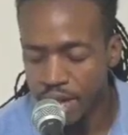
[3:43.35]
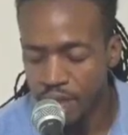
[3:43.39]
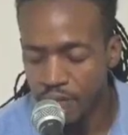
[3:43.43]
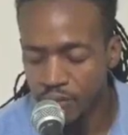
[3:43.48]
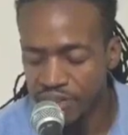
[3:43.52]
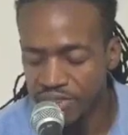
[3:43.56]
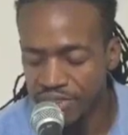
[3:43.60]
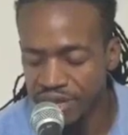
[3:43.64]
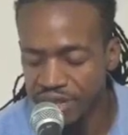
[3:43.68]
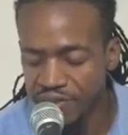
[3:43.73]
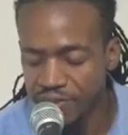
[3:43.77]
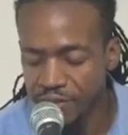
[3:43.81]

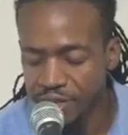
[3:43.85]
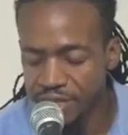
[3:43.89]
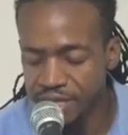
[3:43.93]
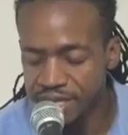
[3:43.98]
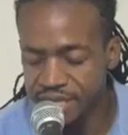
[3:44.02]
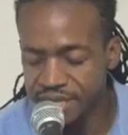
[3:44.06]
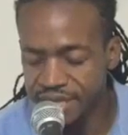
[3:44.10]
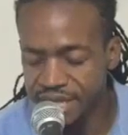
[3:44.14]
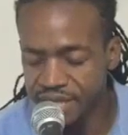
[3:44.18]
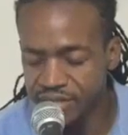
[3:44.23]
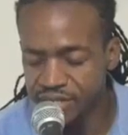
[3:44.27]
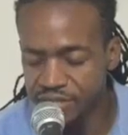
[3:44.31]
We thank you for the
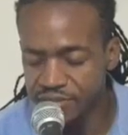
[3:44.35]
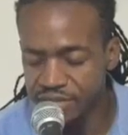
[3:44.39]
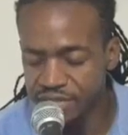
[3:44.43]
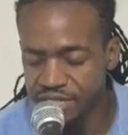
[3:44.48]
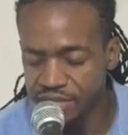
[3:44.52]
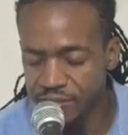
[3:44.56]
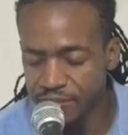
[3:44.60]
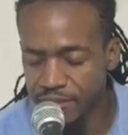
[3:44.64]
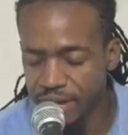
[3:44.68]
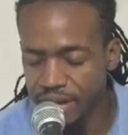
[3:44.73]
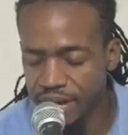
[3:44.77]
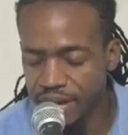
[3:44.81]
technology that makes
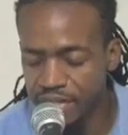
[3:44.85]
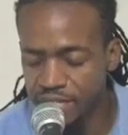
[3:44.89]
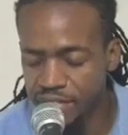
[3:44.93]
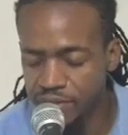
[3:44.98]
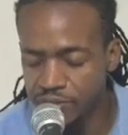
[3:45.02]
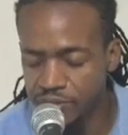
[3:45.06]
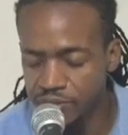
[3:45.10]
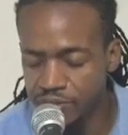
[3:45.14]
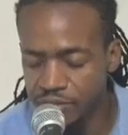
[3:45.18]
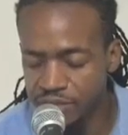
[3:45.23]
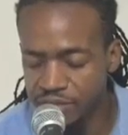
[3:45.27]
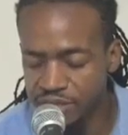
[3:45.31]
it
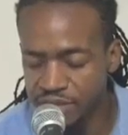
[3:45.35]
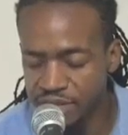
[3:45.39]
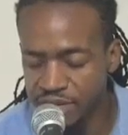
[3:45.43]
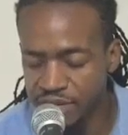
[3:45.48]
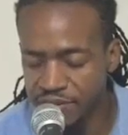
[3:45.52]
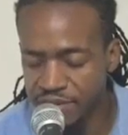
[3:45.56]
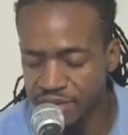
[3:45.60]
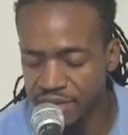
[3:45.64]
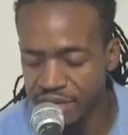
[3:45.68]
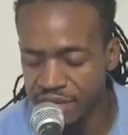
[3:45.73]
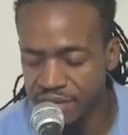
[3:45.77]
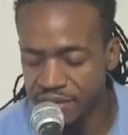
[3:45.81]
possible for us to
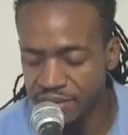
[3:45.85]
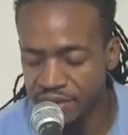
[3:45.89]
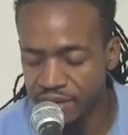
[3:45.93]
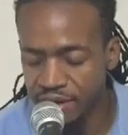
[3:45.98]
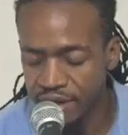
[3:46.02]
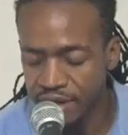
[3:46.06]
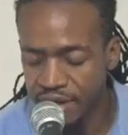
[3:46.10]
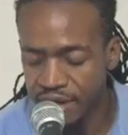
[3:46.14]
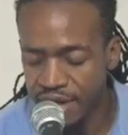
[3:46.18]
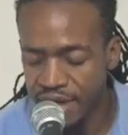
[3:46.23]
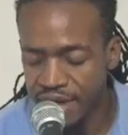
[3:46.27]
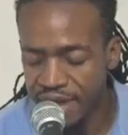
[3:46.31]
come together
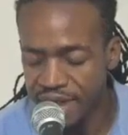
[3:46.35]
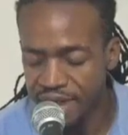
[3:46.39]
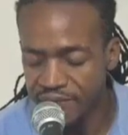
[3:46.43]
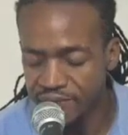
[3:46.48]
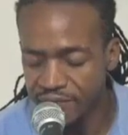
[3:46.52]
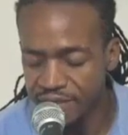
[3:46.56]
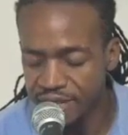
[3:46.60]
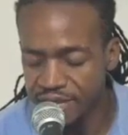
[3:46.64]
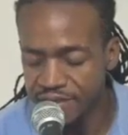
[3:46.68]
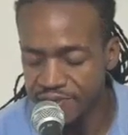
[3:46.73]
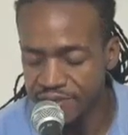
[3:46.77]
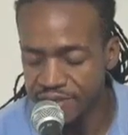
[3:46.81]
and
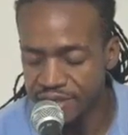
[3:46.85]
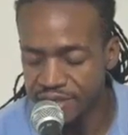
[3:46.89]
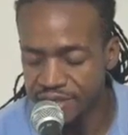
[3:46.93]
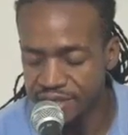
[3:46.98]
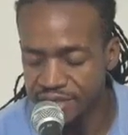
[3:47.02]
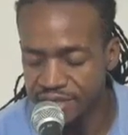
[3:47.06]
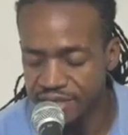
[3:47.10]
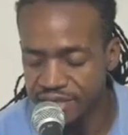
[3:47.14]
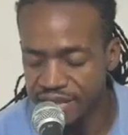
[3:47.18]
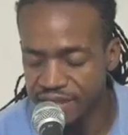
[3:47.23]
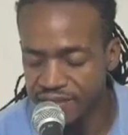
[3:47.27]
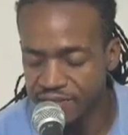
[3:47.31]
for keeping us
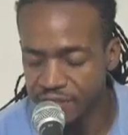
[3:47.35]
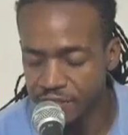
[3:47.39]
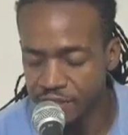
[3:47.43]
safe.